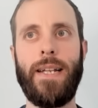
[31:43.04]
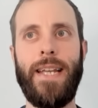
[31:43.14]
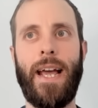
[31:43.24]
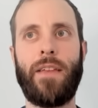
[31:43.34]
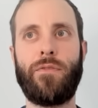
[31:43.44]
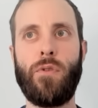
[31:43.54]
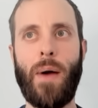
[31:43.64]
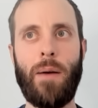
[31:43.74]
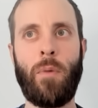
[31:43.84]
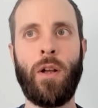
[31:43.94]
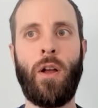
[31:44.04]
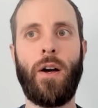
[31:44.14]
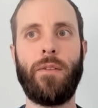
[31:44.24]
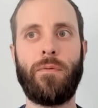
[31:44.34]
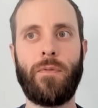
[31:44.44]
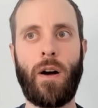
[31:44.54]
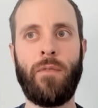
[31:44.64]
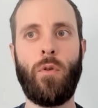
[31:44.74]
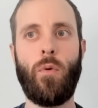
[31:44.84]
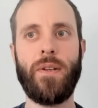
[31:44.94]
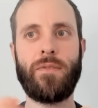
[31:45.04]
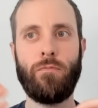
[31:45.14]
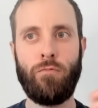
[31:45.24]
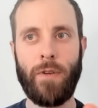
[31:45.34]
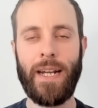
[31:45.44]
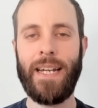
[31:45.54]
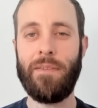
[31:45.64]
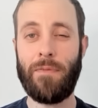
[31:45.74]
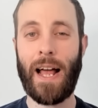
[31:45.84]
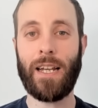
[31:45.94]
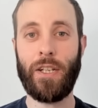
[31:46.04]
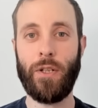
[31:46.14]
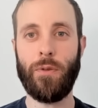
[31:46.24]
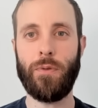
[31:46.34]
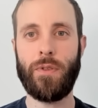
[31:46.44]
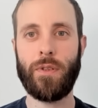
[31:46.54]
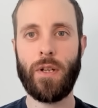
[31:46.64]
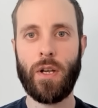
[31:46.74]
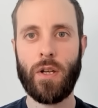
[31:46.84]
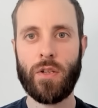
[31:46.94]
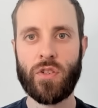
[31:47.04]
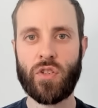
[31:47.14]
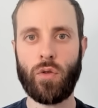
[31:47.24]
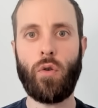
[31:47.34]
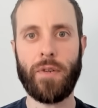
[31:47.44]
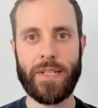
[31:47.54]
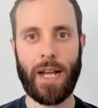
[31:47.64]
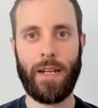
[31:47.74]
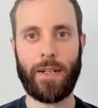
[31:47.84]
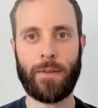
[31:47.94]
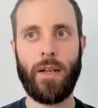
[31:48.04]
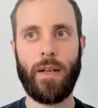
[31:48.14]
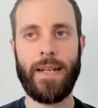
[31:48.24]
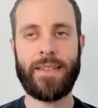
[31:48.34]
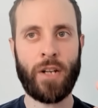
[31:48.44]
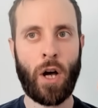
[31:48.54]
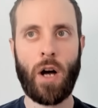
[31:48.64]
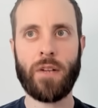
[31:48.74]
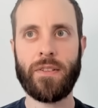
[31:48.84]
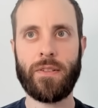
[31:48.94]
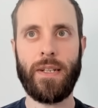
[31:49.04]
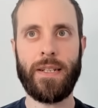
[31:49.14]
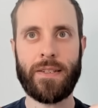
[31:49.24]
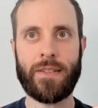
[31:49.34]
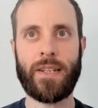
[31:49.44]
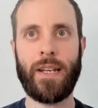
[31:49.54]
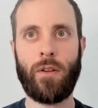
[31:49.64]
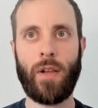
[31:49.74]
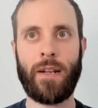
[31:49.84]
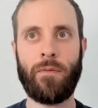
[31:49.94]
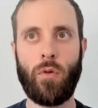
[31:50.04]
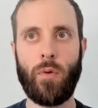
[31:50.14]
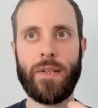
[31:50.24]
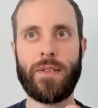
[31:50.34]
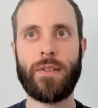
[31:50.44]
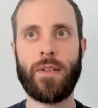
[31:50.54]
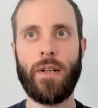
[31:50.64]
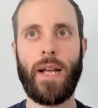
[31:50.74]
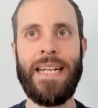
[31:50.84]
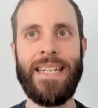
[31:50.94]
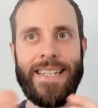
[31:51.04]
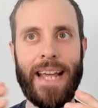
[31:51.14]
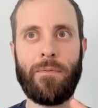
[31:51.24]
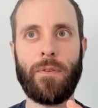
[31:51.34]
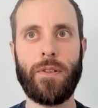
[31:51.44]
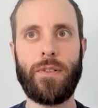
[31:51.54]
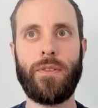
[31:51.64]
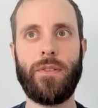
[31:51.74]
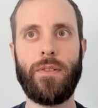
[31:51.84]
And yeah, throughout my life, I've always really valued storytelling. It's an art, it's a skill, and I've always endeavoured